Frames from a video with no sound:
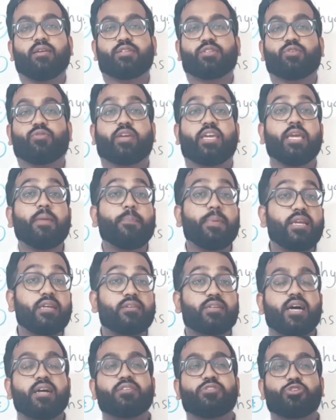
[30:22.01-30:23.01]
So keep in
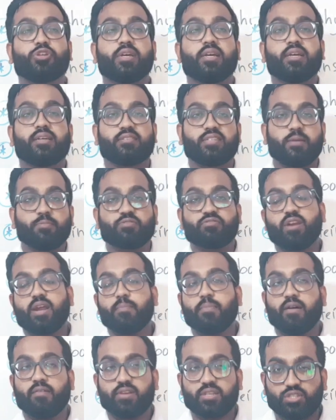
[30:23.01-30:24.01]
touch,
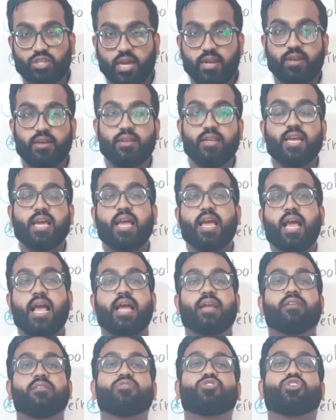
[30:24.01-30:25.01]
subscribe our channel
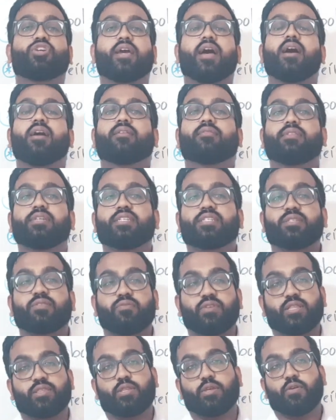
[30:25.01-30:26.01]
and share this
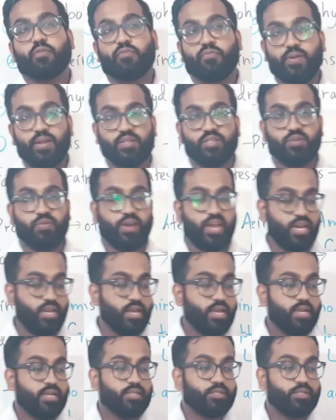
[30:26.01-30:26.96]
with your friends, right?